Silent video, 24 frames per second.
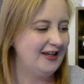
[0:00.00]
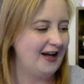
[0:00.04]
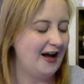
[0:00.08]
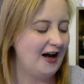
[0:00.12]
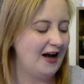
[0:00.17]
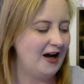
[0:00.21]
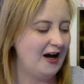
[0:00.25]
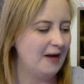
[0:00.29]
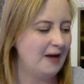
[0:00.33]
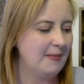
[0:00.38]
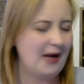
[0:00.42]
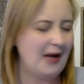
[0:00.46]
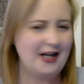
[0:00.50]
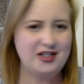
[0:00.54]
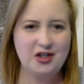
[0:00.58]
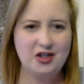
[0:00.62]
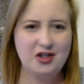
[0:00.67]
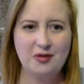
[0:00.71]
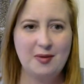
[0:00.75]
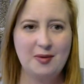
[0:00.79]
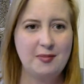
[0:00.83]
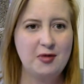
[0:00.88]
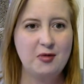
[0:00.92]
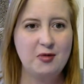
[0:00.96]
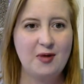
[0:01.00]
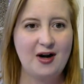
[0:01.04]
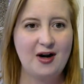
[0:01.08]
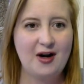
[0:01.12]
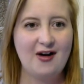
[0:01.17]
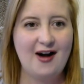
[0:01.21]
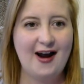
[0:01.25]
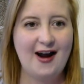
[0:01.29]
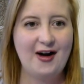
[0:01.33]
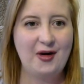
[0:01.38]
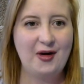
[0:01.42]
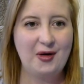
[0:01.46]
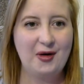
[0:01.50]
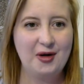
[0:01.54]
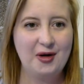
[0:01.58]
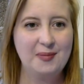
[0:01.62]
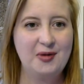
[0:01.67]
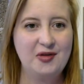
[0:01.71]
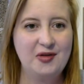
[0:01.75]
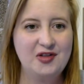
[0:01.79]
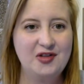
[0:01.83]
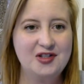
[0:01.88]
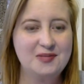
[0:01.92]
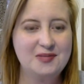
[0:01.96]
Um, I don't remember where I heard
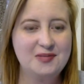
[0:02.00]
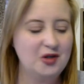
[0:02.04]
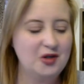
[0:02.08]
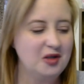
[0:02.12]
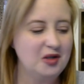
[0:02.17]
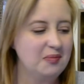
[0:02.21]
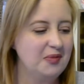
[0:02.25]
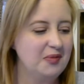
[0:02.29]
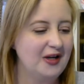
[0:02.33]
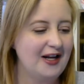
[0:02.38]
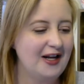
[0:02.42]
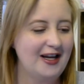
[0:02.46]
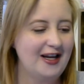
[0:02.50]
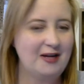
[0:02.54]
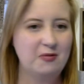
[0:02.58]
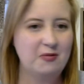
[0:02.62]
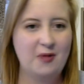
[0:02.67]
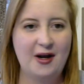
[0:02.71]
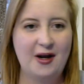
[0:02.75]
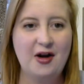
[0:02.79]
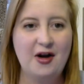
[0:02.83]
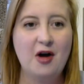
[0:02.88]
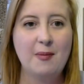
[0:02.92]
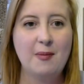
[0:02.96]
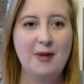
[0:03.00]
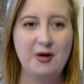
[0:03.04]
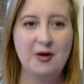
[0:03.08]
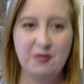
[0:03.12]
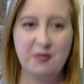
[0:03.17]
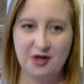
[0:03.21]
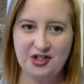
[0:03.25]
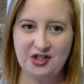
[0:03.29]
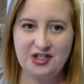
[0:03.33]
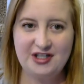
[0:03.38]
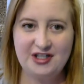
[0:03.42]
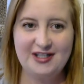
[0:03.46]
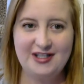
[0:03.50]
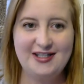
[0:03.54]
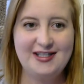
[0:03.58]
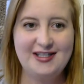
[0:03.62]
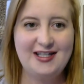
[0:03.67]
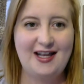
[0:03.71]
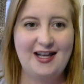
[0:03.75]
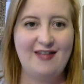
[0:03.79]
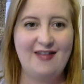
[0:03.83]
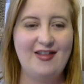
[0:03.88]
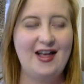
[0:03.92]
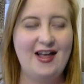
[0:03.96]
about this book, but it went on my wish list,
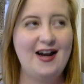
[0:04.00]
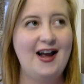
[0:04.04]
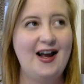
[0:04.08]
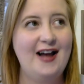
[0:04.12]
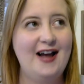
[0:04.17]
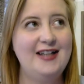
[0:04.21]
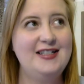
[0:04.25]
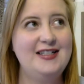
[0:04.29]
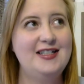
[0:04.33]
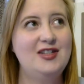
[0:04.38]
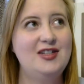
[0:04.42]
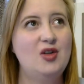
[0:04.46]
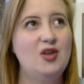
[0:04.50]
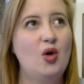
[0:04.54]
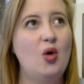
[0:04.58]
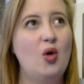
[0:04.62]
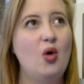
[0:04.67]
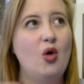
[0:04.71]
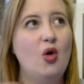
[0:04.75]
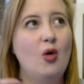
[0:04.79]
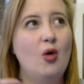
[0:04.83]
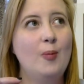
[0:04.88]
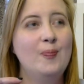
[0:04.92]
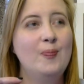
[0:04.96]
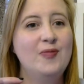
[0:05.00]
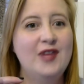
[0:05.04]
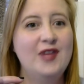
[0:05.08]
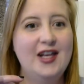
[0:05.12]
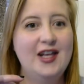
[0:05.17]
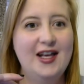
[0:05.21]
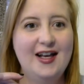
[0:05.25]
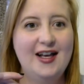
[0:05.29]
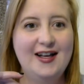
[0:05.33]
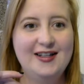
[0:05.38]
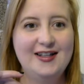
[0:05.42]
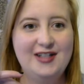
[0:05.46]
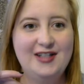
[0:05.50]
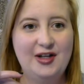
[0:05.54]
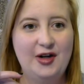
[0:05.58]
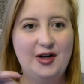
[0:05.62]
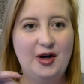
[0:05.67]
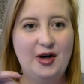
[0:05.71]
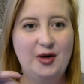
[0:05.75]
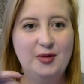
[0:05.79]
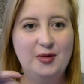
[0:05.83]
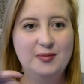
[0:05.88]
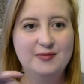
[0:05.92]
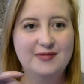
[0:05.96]
and then I did the whole you
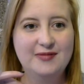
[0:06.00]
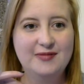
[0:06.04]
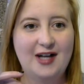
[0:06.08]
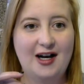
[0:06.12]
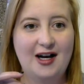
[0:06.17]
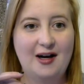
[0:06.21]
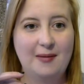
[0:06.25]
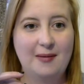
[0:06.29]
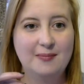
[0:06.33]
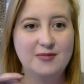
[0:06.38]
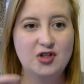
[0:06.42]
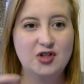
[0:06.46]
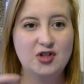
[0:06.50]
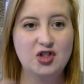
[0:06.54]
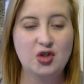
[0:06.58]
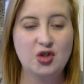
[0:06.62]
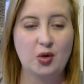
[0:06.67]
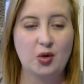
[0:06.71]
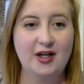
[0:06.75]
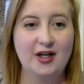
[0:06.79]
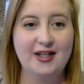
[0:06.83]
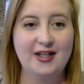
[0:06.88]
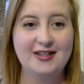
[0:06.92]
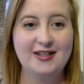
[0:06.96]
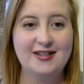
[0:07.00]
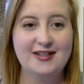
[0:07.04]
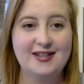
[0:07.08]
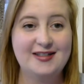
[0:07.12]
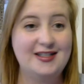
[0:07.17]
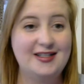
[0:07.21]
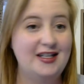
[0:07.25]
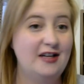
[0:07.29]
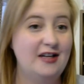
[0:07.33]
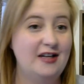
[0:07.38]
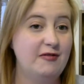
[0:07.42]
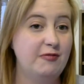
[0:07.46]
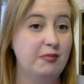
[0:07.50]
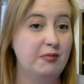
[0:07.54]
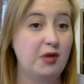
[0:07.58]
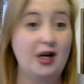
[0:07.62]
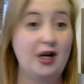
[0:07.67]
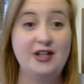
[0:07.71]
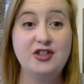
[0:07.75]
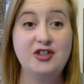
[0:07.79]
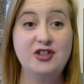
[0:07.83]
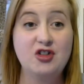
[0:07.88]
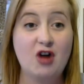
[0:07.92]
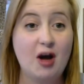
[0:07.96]
know, um, sort it to see if
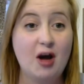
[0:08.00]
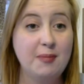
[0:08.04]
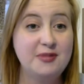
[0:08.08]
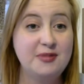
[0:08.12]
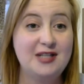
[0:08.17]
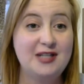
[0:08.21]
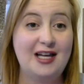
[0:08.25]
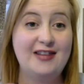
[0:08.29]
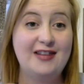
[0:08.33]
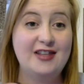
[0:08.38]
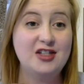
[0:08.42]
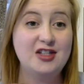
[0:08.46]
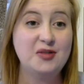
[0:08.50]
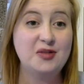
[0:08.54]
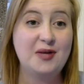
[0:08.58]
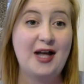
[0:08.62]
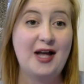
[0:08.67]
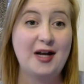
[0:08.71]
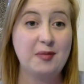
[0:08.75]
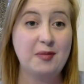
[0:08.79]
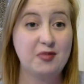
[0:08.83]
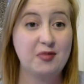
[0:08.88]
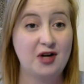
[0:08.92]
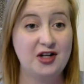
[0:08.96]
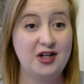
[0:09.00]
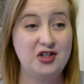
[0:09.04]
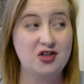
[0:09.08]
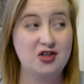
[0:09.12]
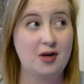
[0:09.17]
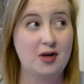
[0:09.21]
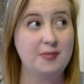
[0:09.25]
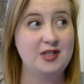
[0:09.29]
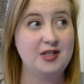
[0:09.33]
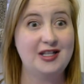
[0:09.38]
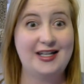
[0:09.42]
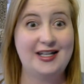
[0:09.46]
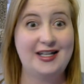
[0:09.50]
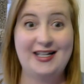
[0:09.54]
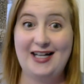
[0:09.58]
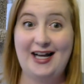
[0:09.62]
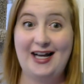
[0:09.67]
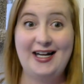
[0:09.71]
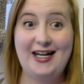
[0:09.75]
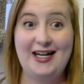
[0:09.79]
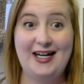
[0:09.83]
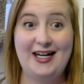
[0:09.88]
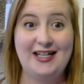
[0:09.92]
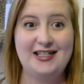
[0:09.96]
price drops. And this one had a price drop to like
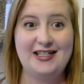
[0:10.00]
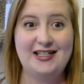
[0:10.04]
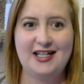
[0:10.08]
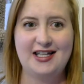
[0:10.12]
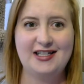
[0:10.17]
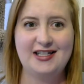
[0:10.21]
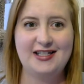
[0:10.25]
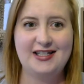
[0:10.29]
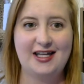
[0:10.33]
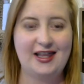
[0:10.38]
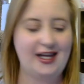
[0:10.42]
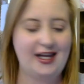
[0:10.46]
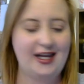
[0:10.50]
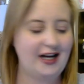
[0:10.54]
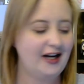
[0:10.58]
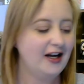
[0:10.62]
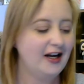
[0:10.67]
99 cents, I think.